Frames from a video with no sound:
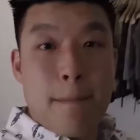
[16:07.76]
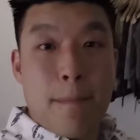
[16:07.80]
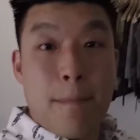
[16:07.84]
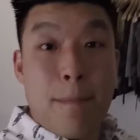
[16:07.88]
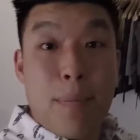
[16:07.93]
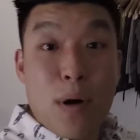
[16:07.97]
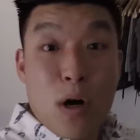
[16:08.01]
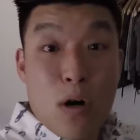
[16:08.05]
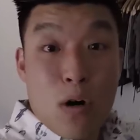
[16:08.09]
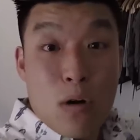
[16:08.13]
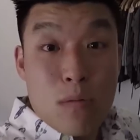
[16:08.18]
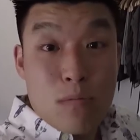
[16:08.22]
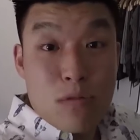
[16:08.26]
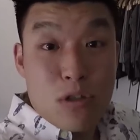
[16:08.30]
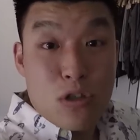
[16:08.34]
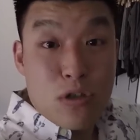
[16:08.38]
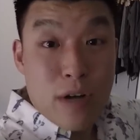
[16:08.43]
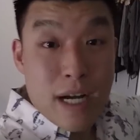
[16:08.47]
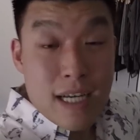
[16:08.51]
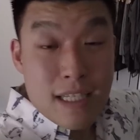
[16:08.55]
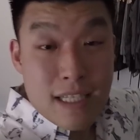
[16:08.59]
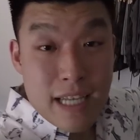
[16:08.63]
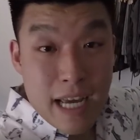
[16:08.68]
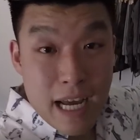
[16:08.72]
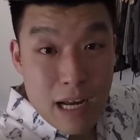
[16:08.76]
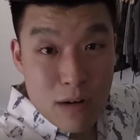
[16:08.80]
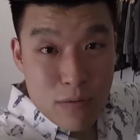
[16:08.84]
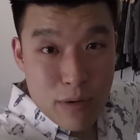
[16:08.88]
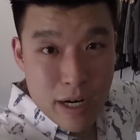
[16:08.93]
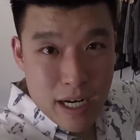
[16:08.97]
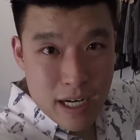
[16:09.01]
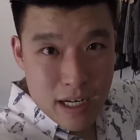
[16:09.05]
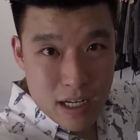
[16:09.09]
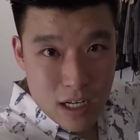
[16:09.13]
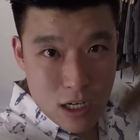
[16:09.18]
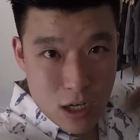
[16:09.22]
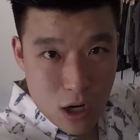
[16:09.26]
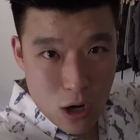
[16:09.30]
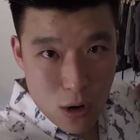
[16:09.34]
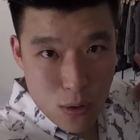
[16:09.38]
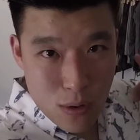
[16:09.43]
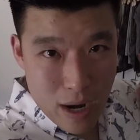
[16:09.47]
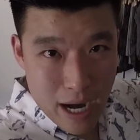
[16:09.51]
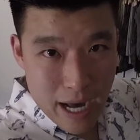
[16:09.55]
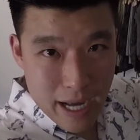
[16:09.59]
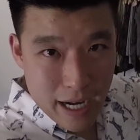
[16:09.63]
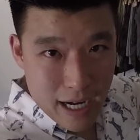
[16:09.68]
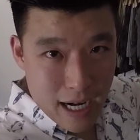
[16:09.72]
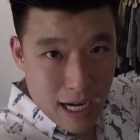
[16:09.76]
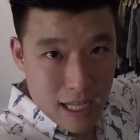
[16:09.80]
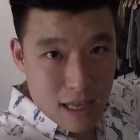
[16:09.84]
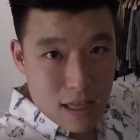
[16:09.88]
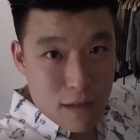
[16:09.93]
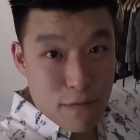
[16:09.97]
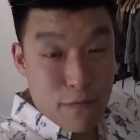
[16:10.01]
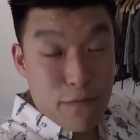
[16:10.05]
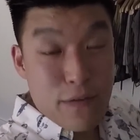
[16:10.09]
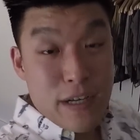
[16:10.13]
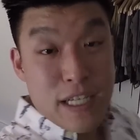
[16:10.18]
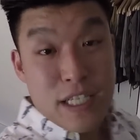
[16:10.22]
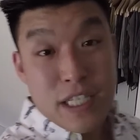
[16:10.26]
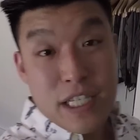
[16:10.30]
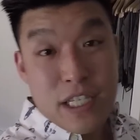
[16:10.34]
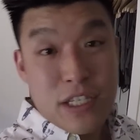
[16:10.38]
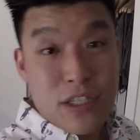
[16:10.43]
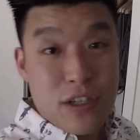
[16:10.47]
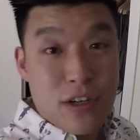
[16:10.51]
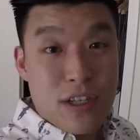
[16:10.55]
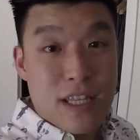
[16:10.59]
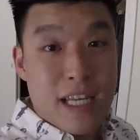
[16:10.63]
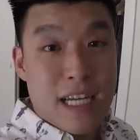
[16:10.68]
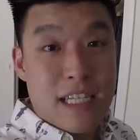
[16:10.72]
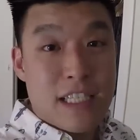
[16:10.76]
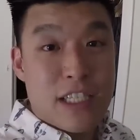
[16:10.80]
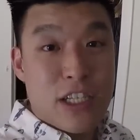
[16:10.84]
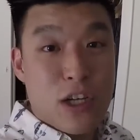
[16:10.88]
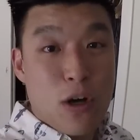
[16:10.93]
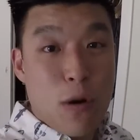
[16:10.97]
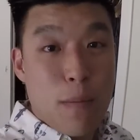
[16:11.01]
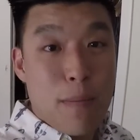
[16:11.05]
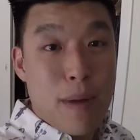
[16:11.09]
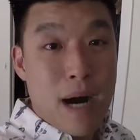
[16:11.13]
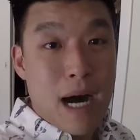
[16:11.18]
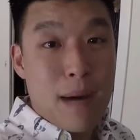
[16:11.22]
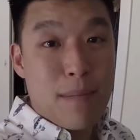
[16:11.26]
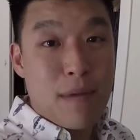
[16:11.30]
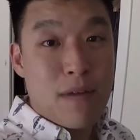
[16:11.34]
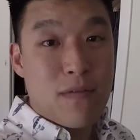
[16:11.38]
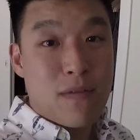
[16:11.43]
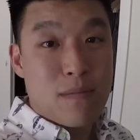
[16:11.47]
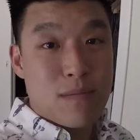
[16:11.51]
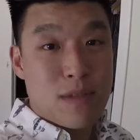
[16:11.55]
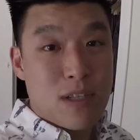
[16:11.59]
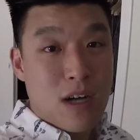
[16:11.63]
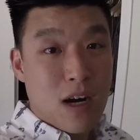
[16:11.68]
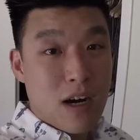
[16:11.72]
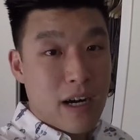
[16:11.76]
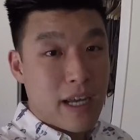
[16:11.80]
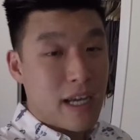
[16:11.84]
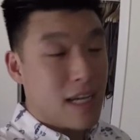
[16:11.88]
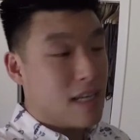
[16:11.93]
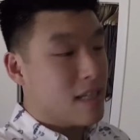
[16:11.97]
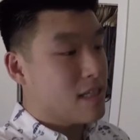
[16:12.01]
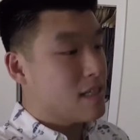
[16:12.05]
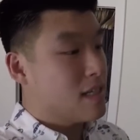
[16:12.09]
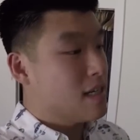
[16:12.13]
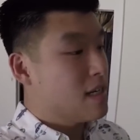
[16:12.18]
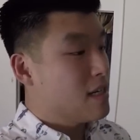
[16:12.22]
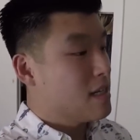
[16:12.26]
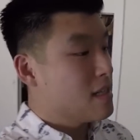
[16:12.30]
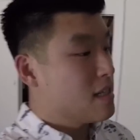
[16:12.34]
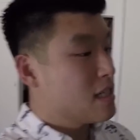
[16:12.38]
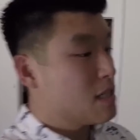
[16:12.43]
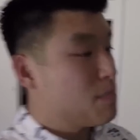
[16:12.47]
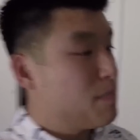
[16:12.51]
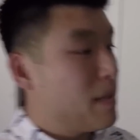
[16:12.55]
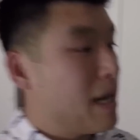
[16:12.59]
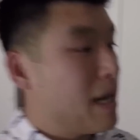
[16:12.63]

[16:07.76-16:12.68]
Boom, dressed and ready to go. I got the fishy shirt that Geo bought me from Target. This